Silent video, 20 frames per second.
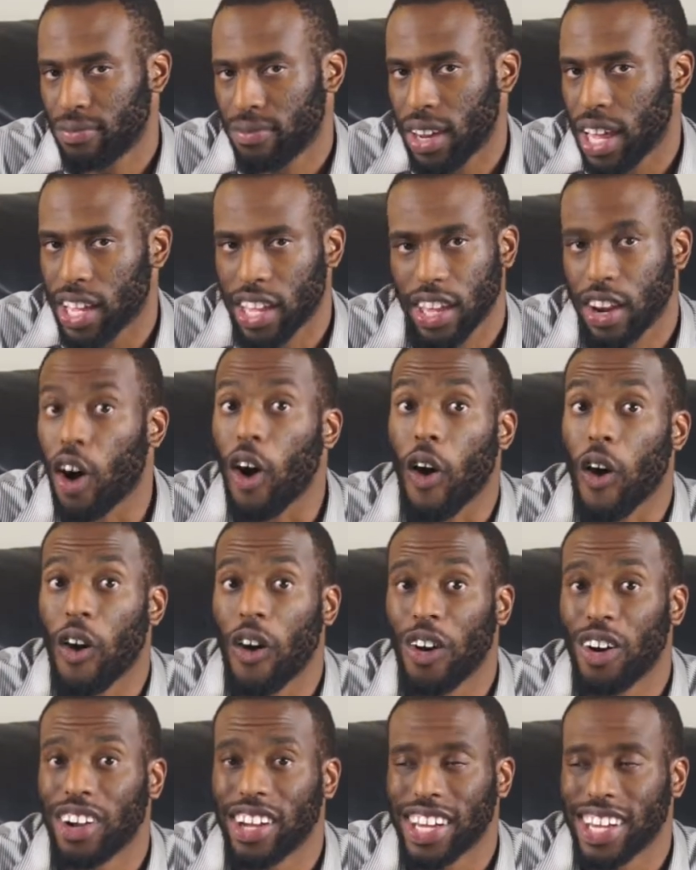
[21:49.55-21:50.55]
Like, at
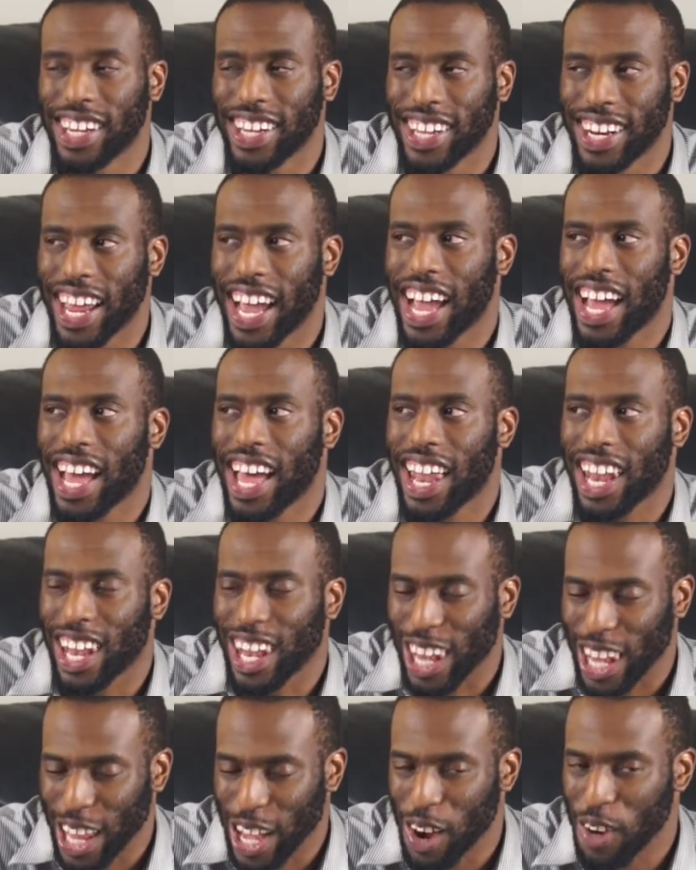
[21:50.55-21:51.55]
all. And I
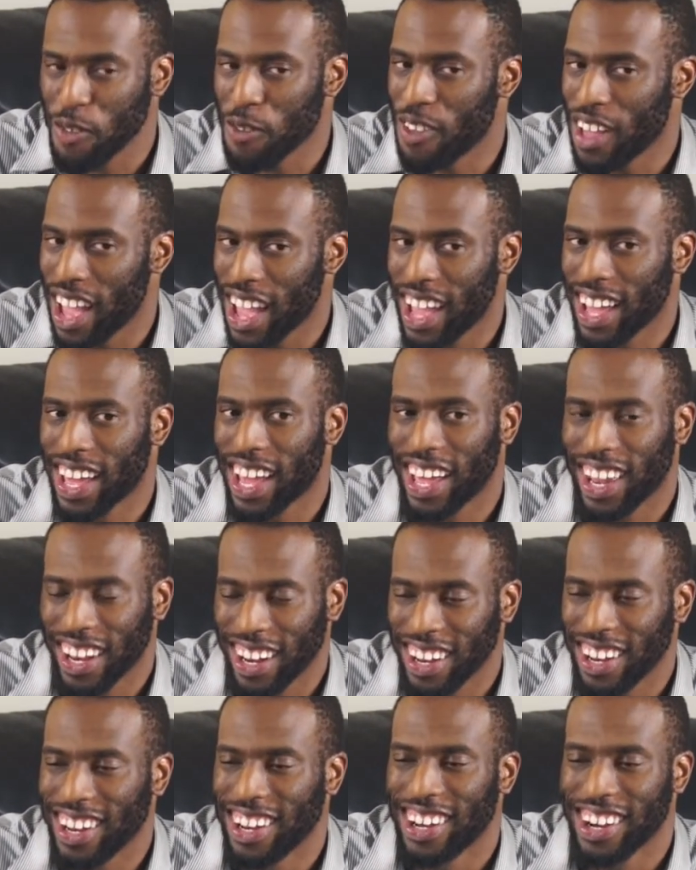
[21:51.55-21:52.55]
love that. I
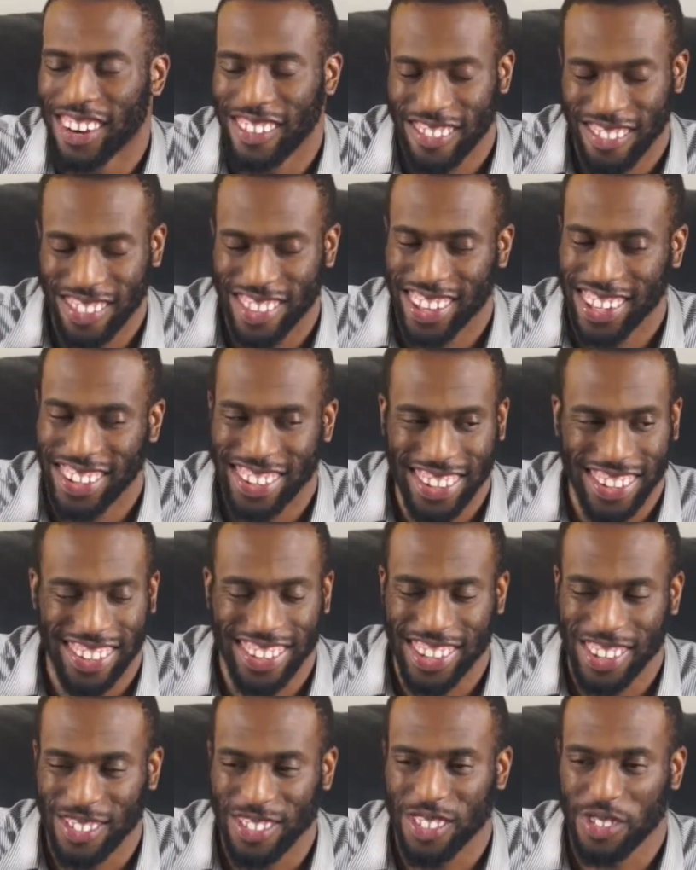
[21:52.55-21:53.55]
love that
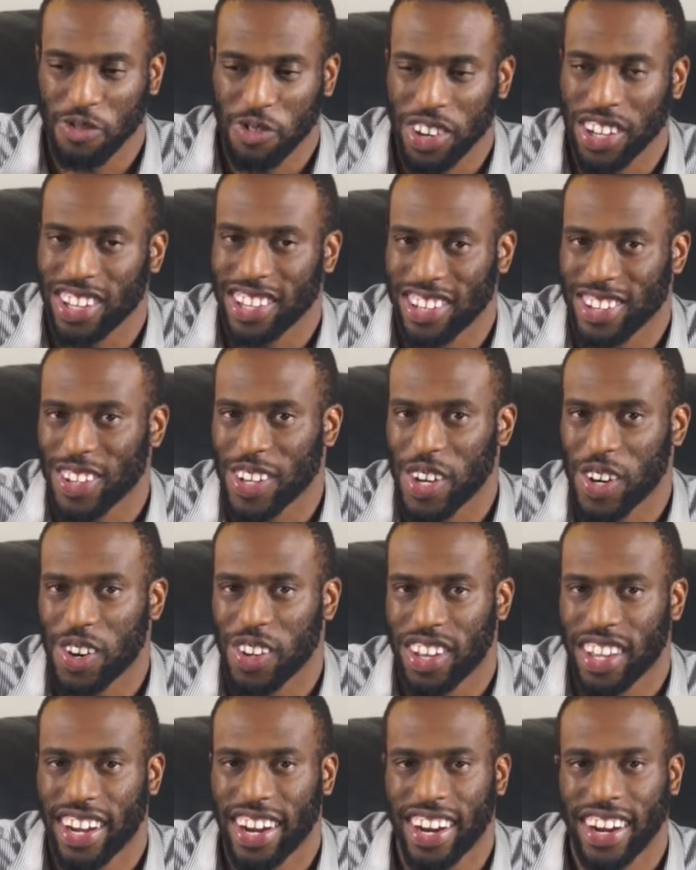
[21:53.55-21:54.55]
DC was willing to
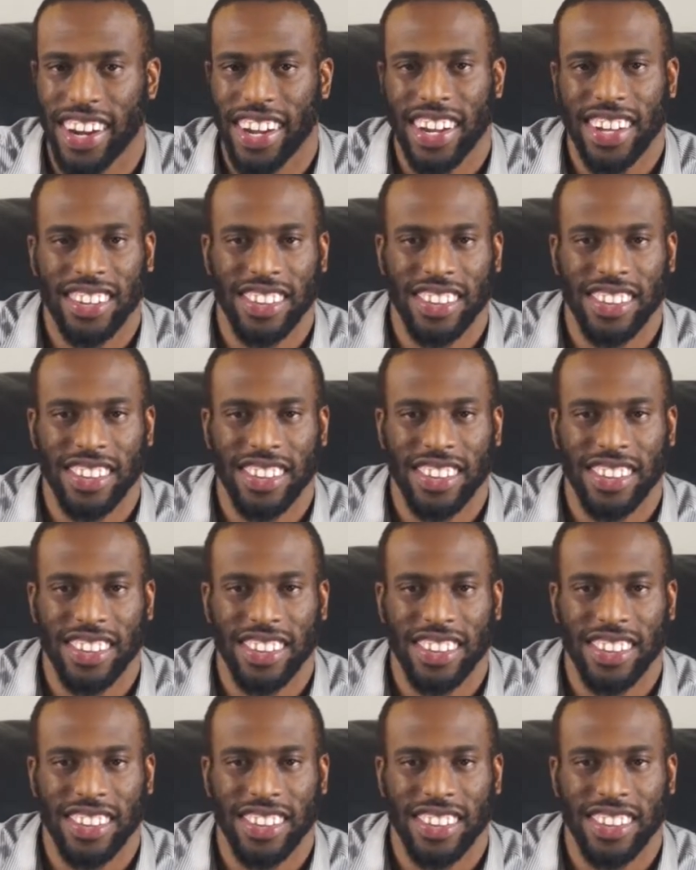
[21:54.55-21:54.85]
go there.